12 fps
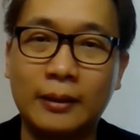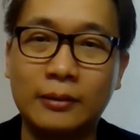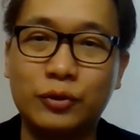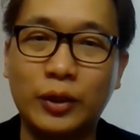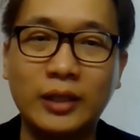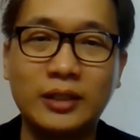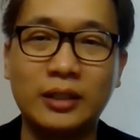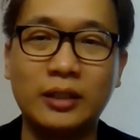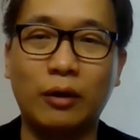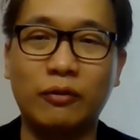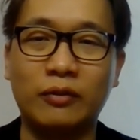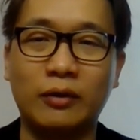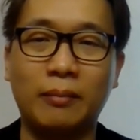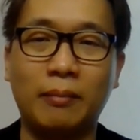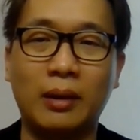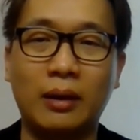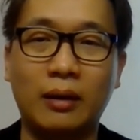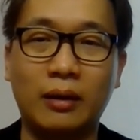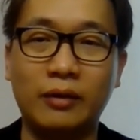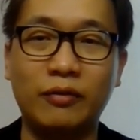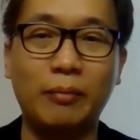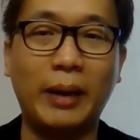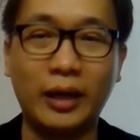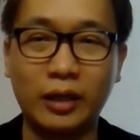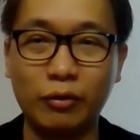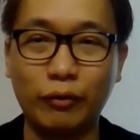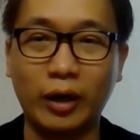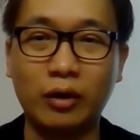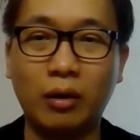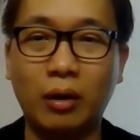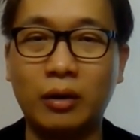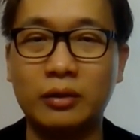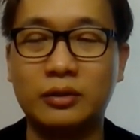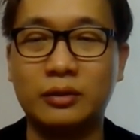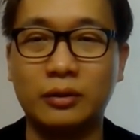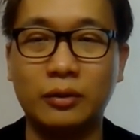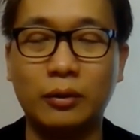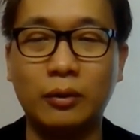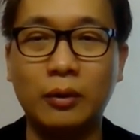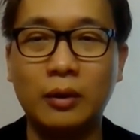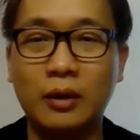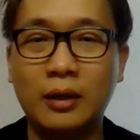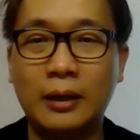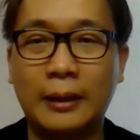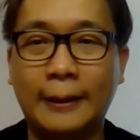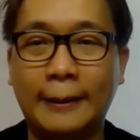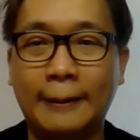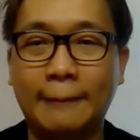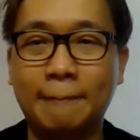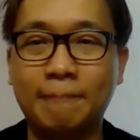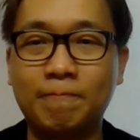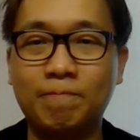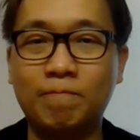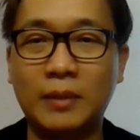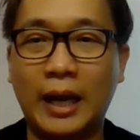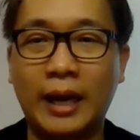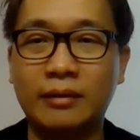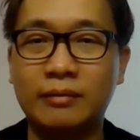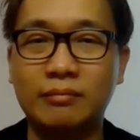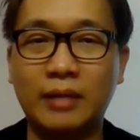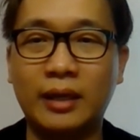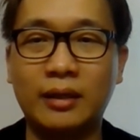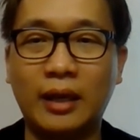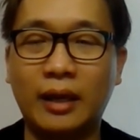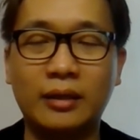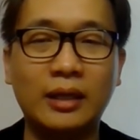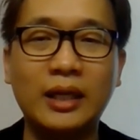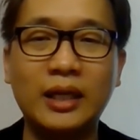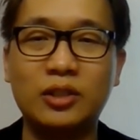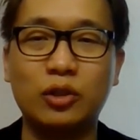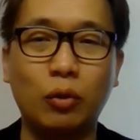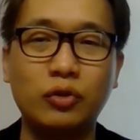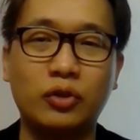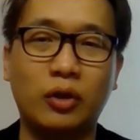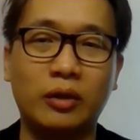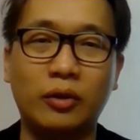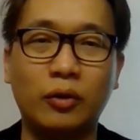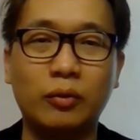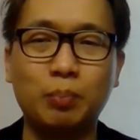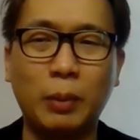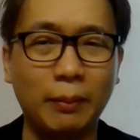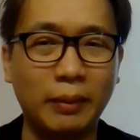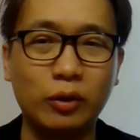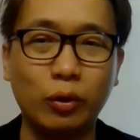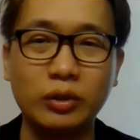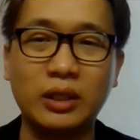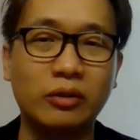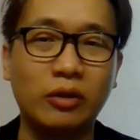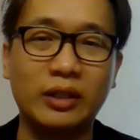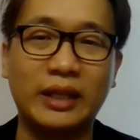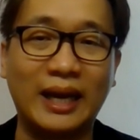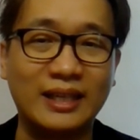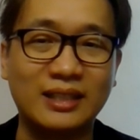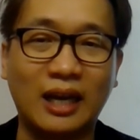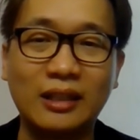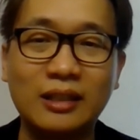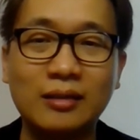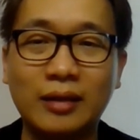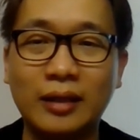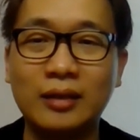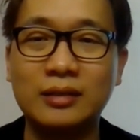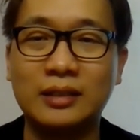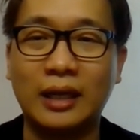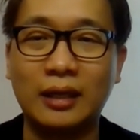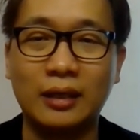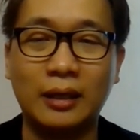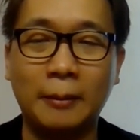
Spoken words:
tracing of even medical records, you know, and the list goes on, you know. But those are not the exciting things that